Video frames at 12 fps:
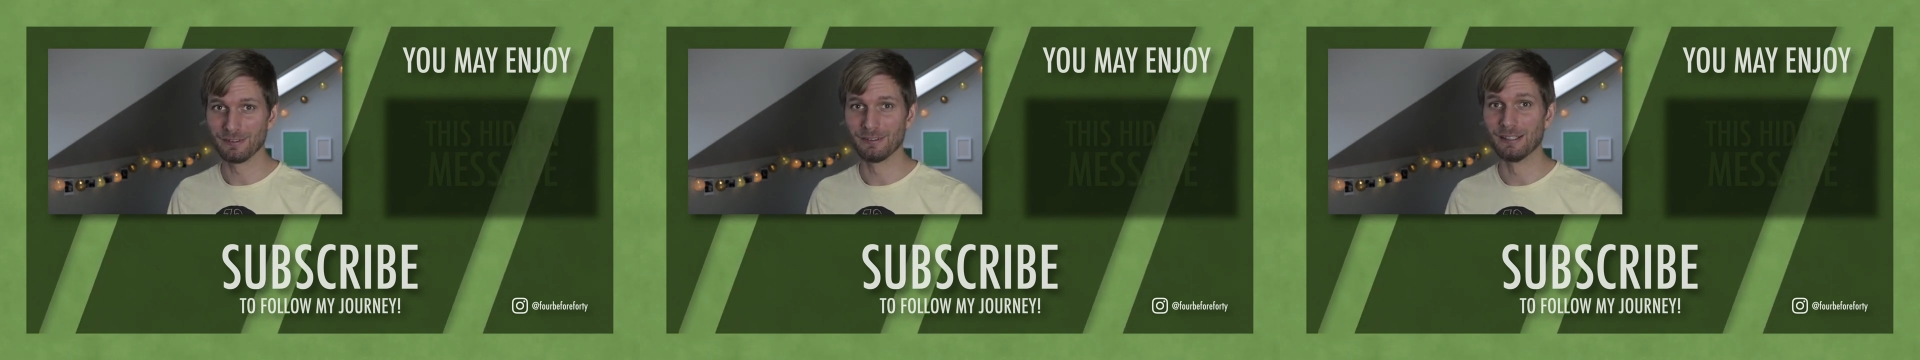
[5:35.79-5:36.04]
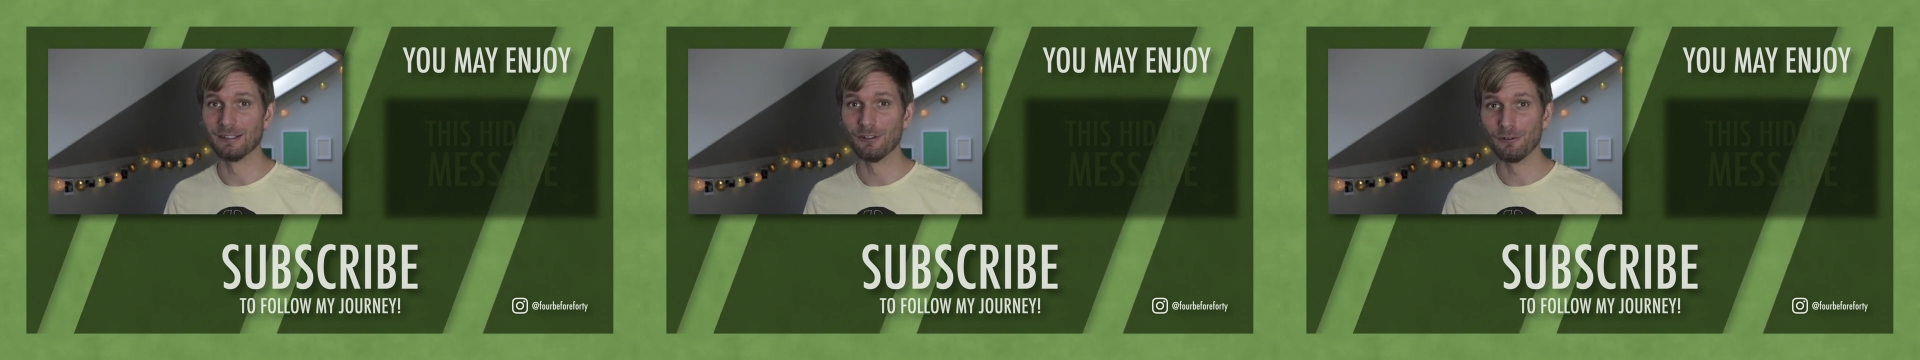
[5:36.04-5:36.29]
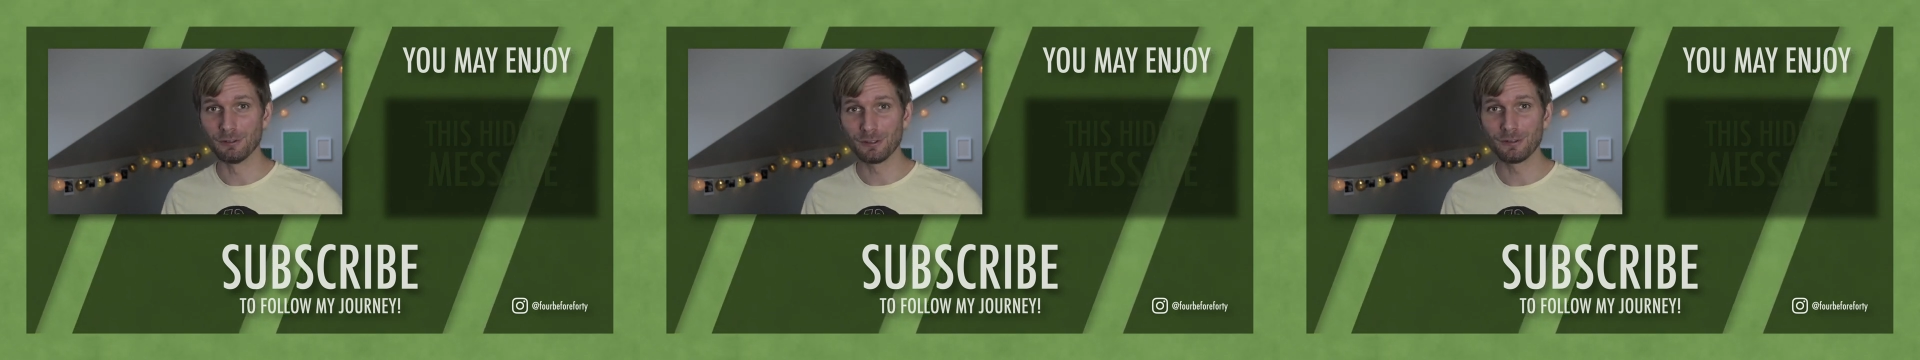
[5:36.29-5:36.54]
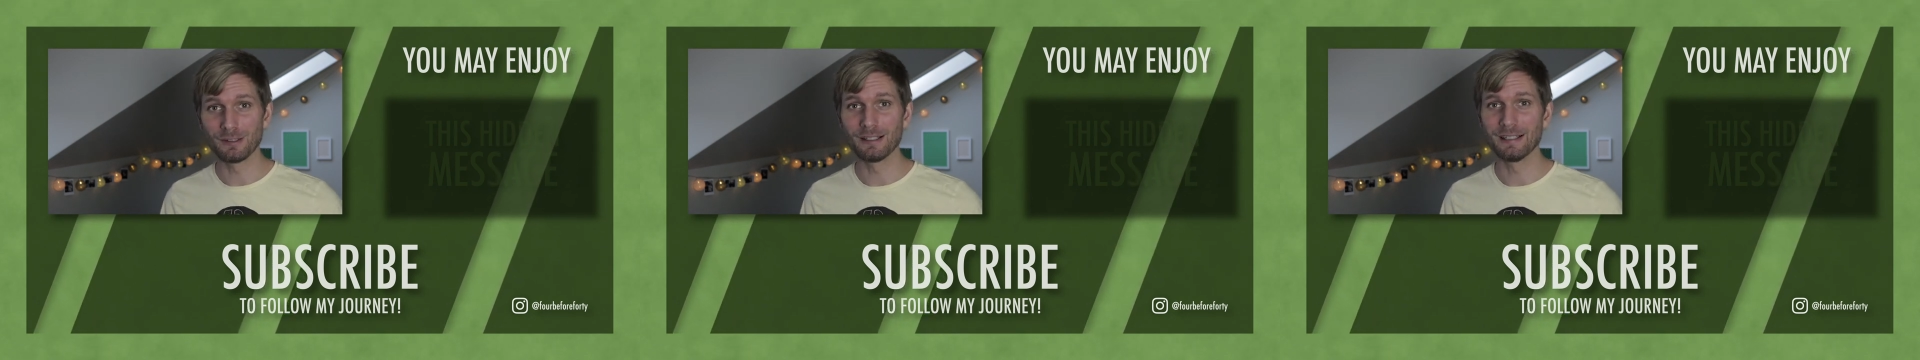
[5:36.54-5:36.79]
the
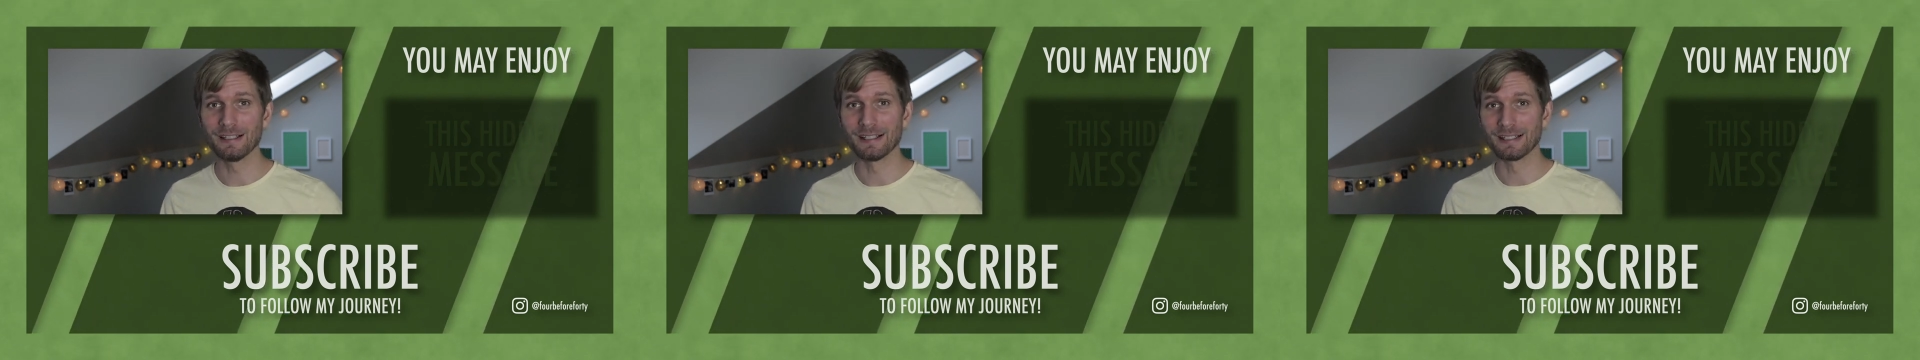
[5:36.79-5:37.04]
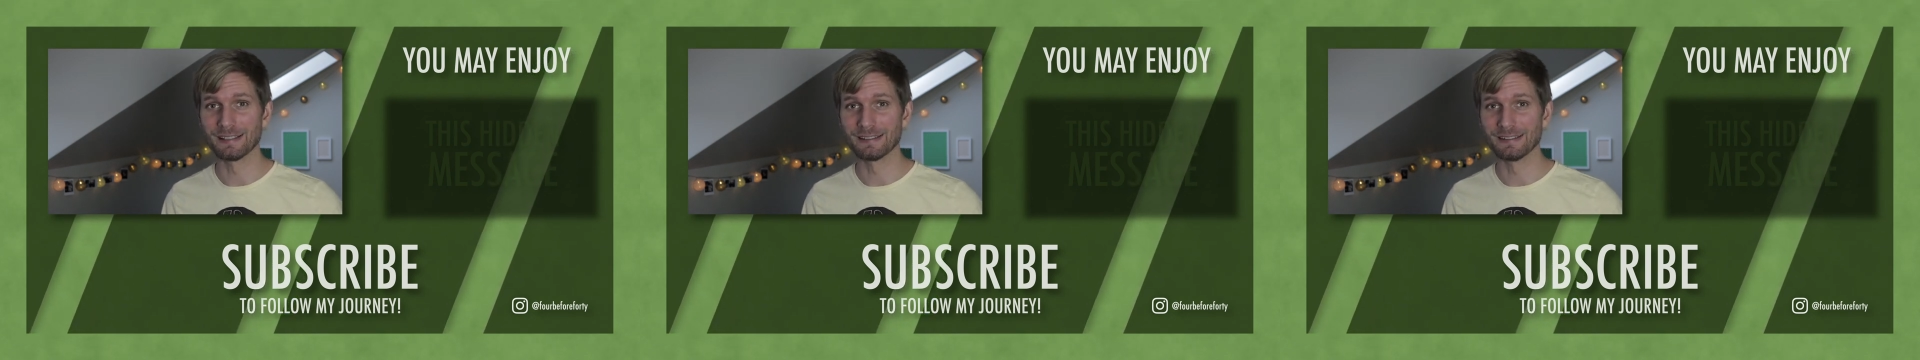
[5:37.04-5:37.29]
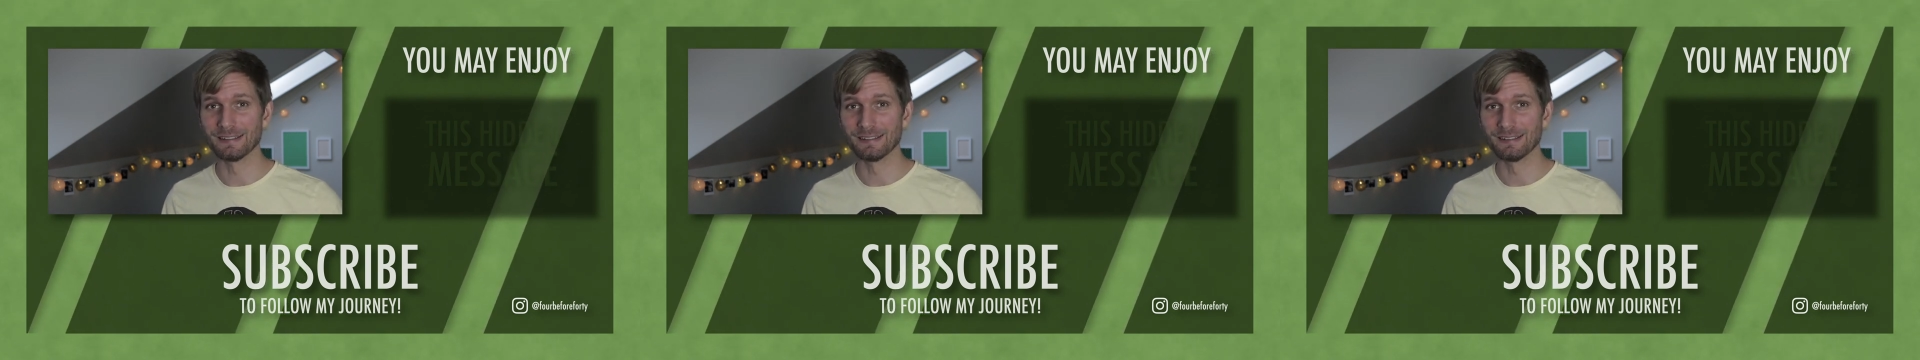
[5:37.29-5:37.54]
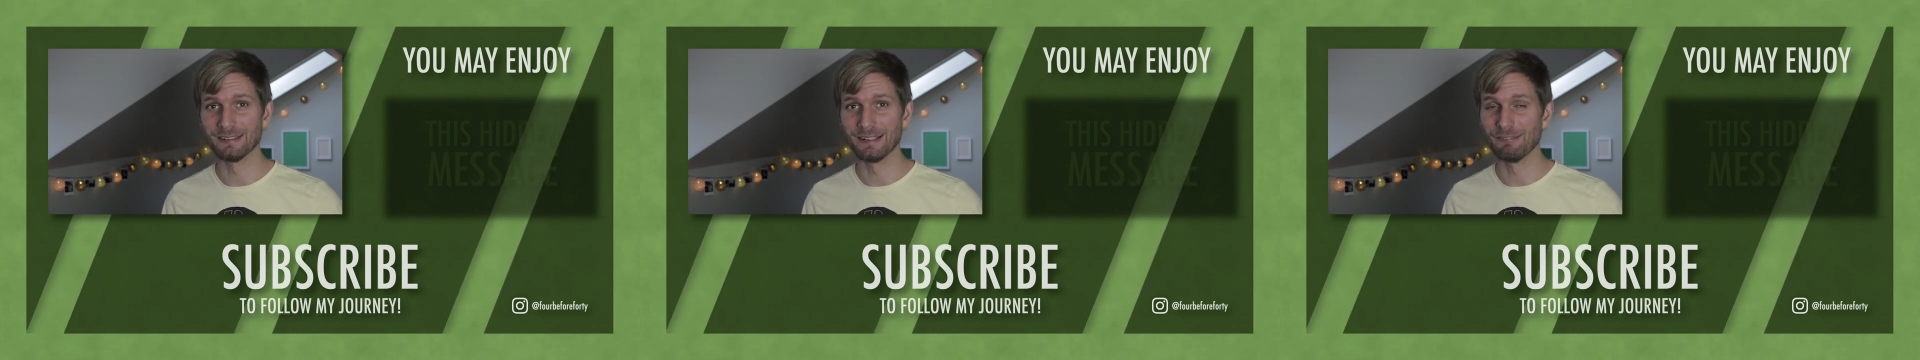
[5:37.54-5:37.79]
novel and
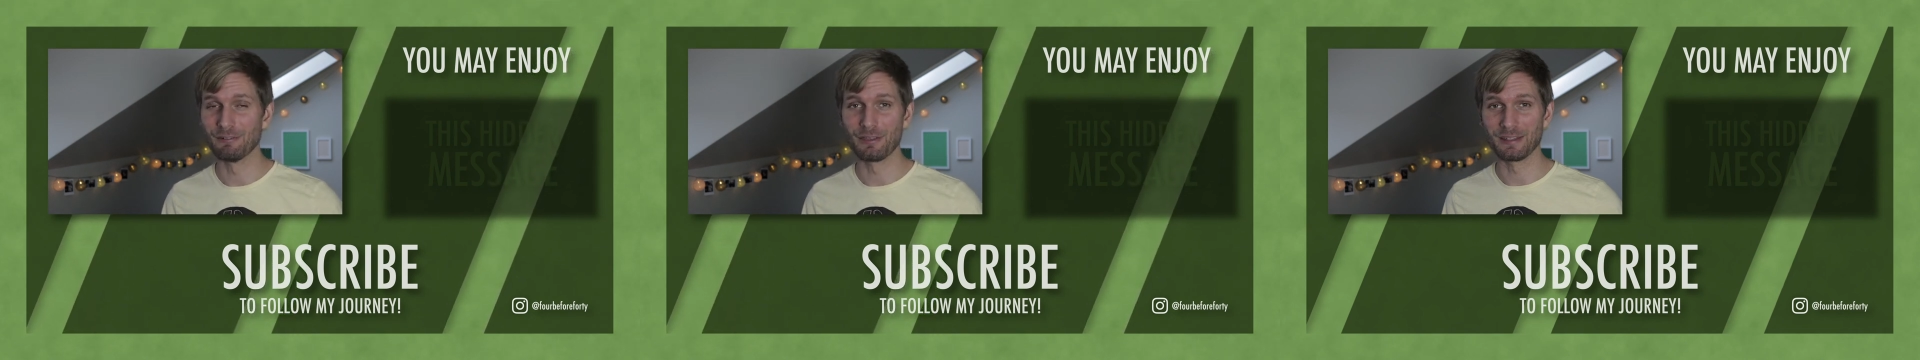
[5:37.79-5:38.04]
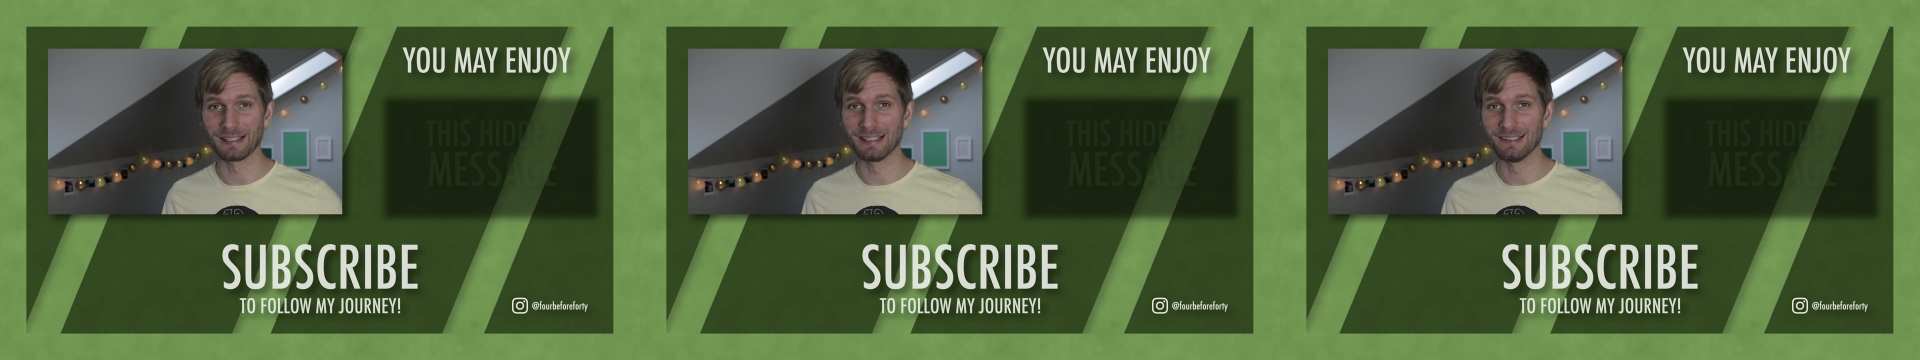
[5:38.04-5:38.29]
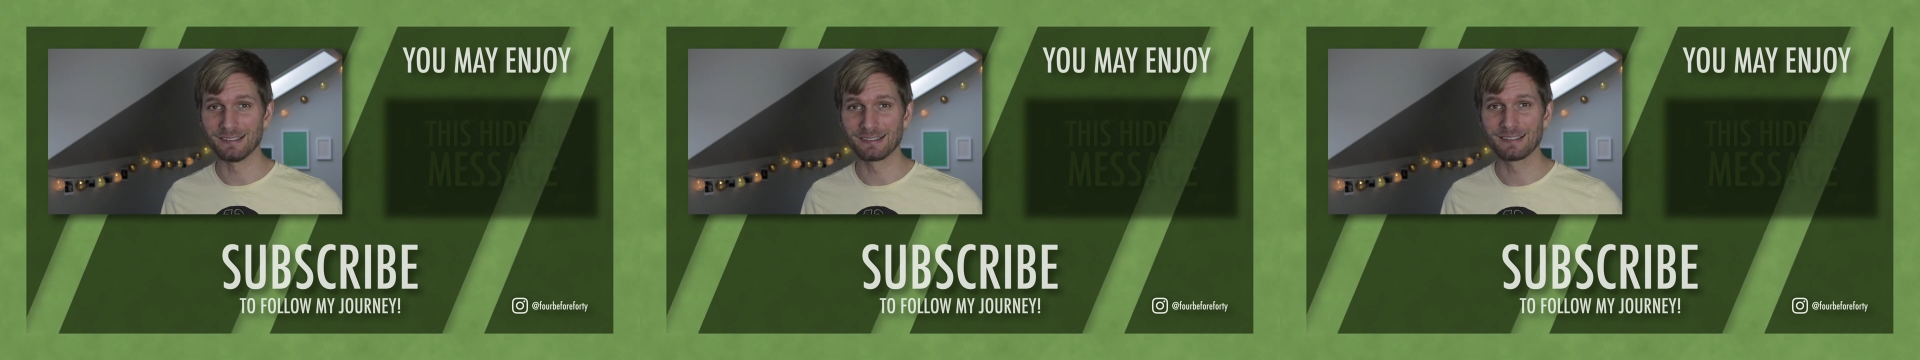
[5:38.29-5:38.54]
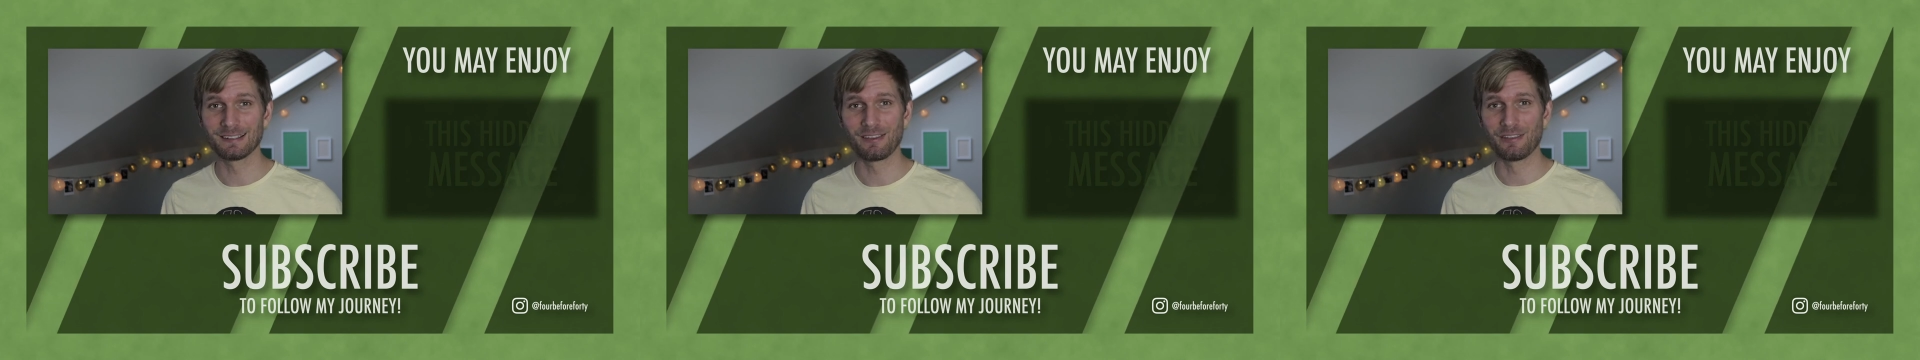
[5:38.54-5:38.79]
uh, everything else,